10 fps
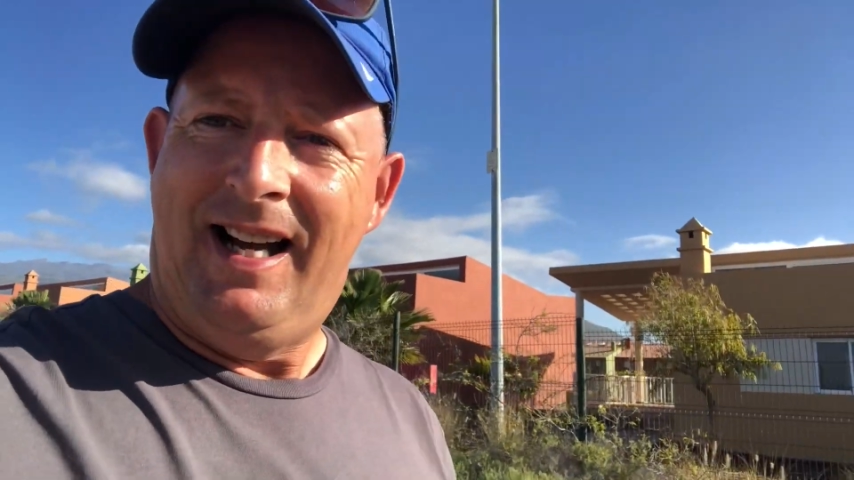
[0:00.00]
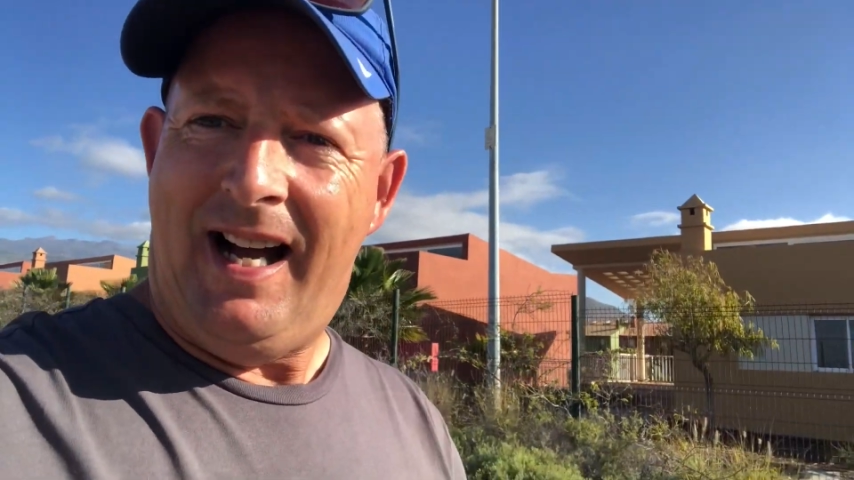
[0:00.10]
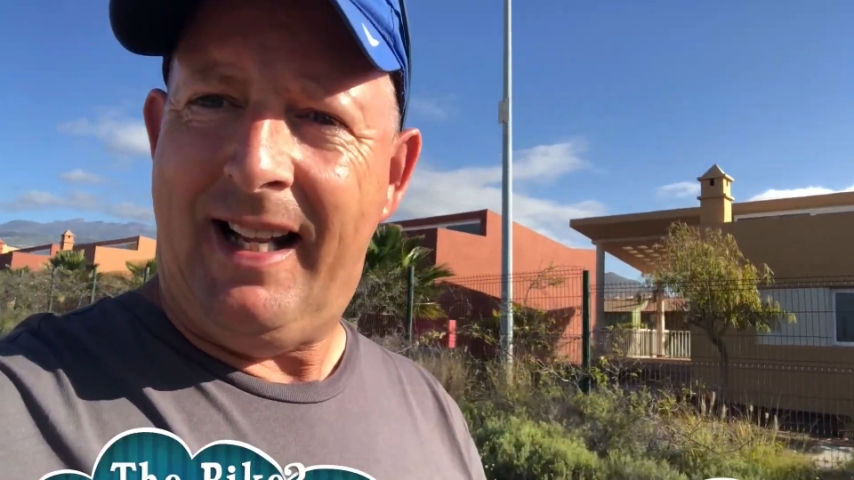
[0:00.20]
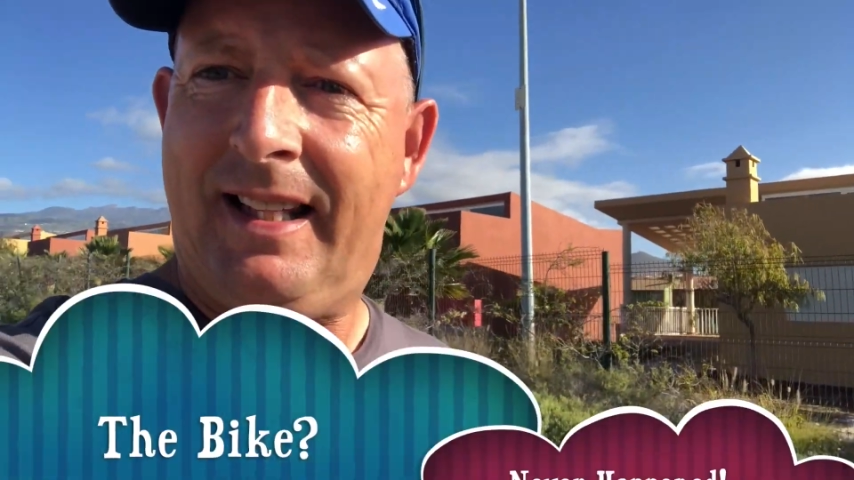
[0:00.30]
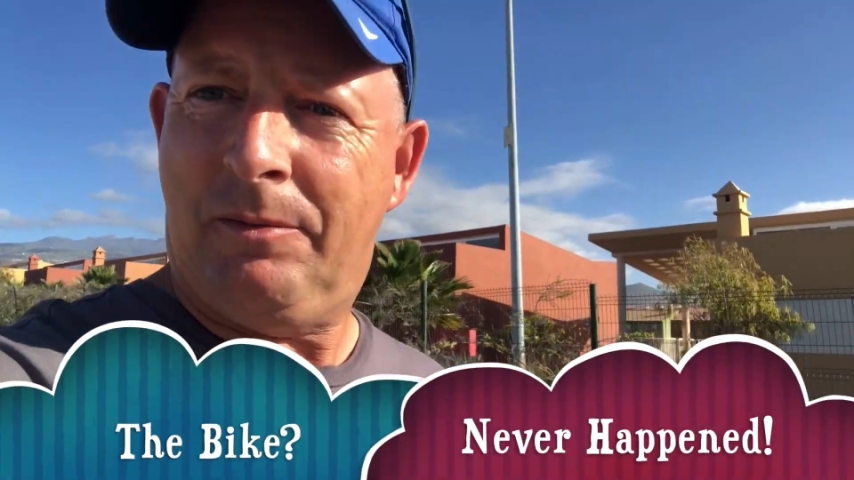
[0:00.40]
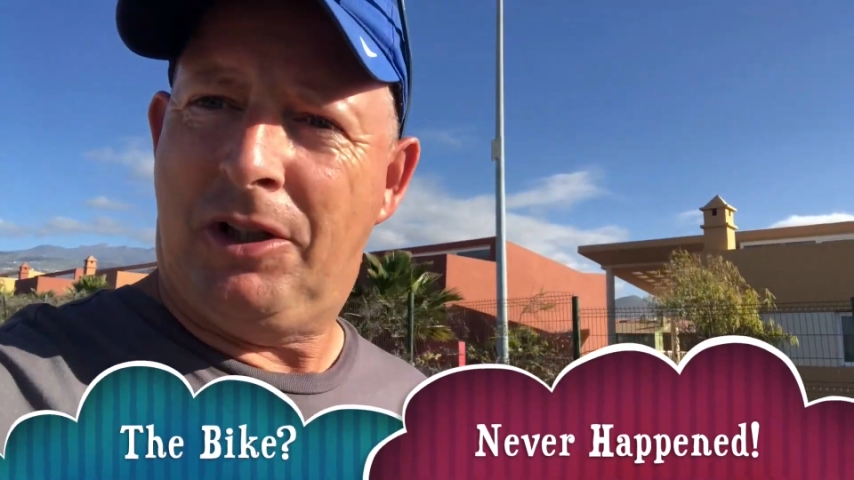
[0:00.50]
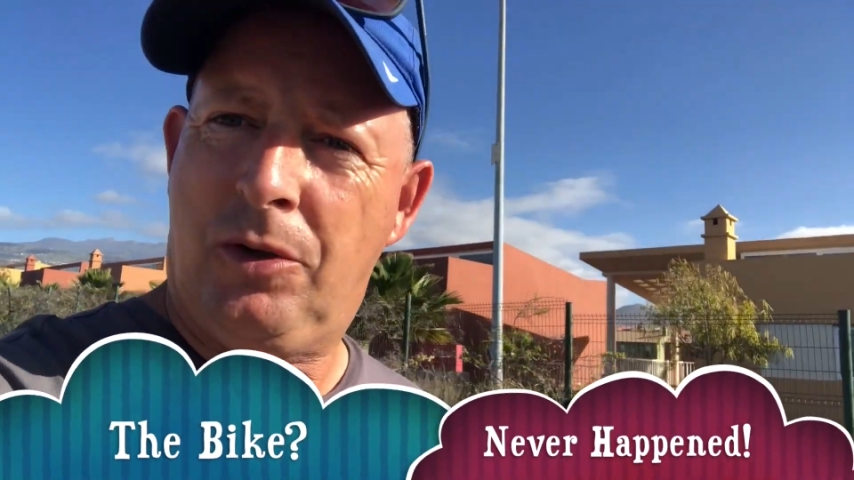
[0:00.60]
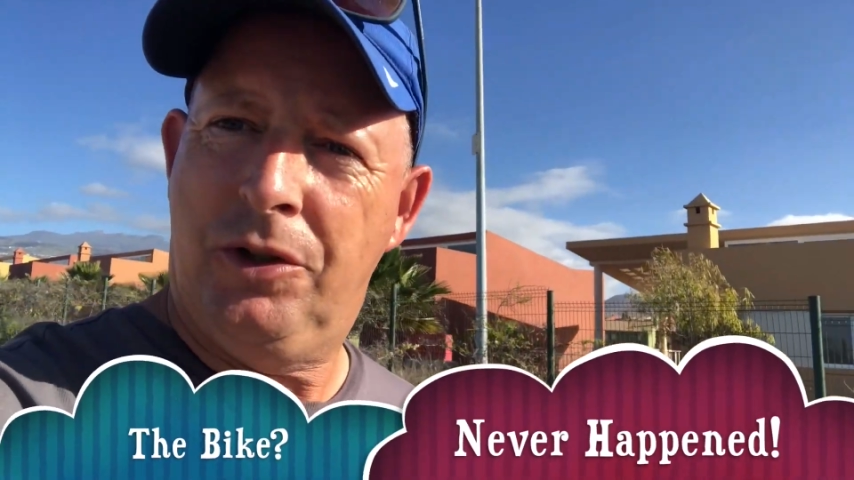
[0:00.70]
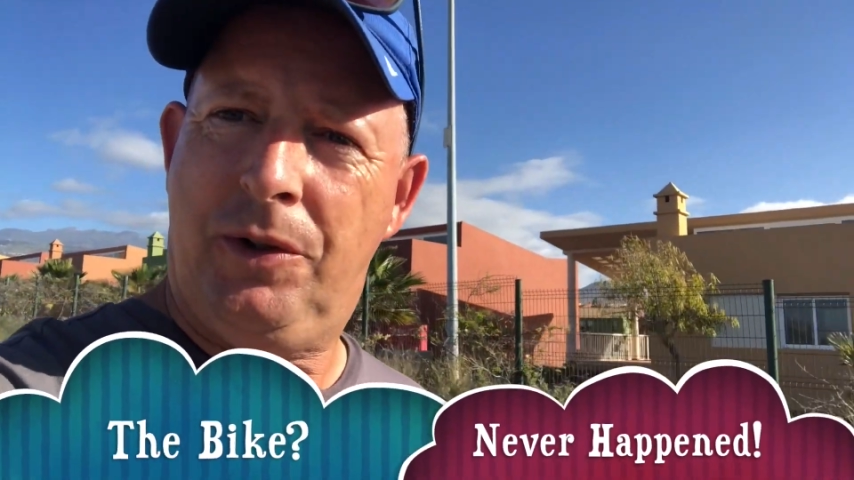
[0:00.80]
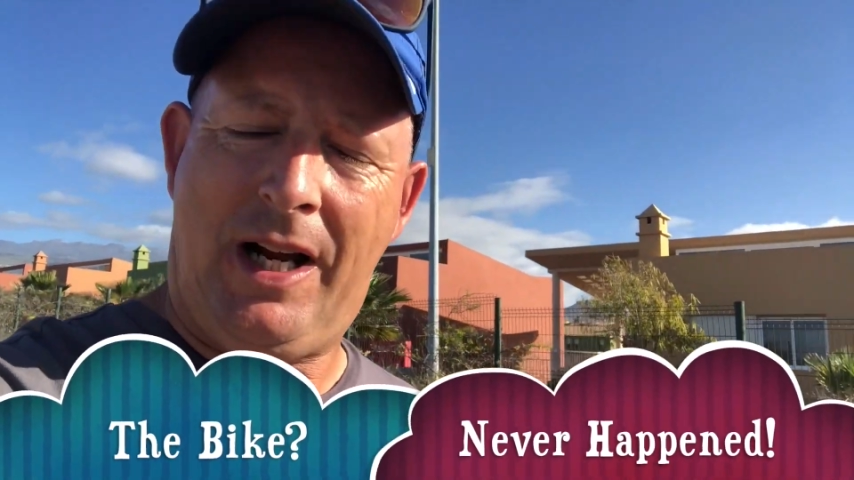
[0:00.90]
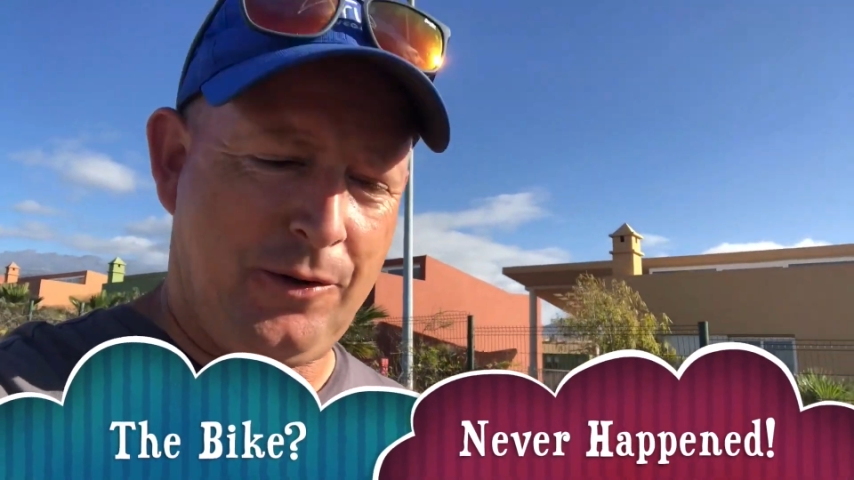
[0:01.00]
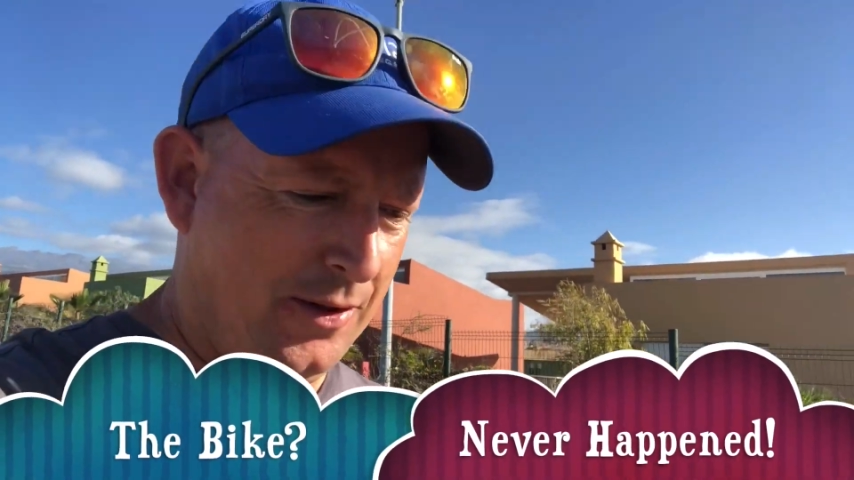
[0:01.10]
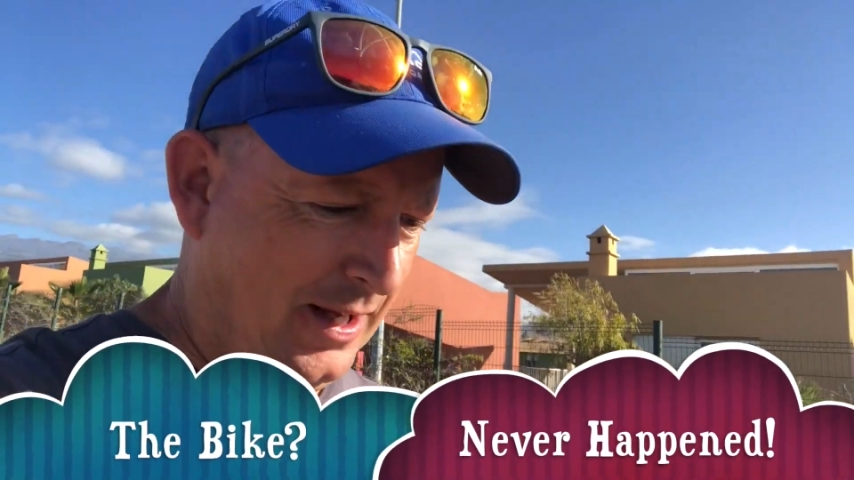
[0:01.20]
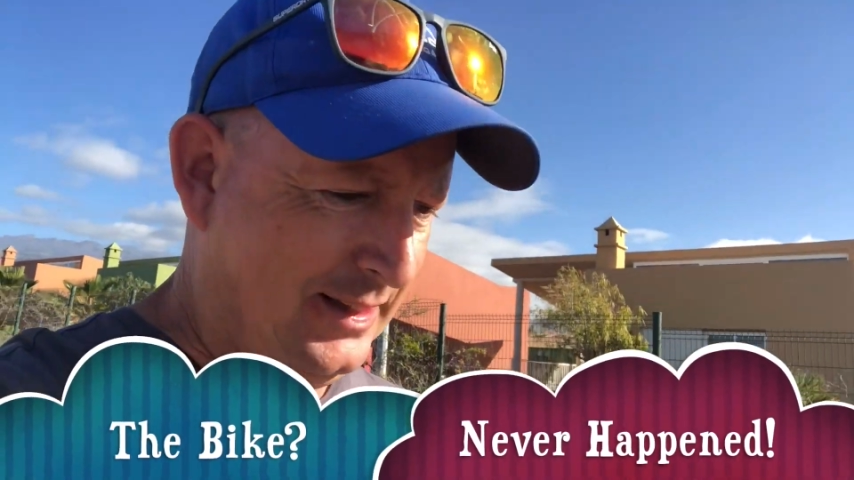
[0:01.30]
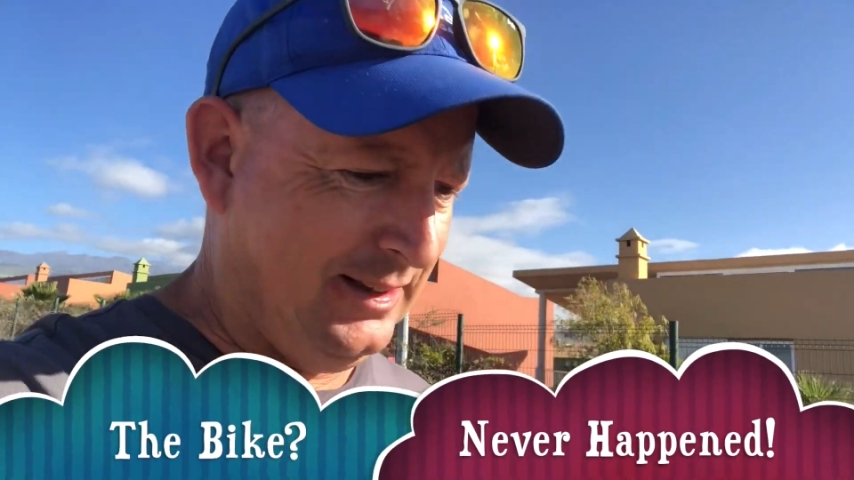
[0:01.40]
and I think I'm going to go and do an hour
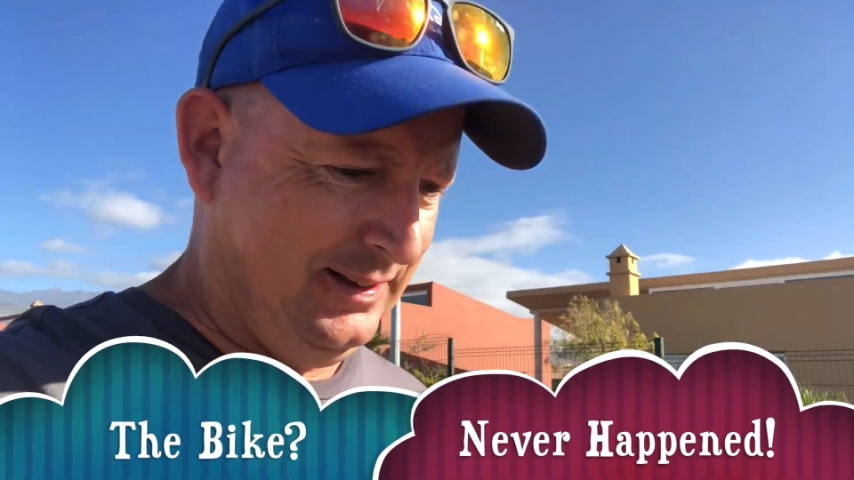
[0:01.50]
on that.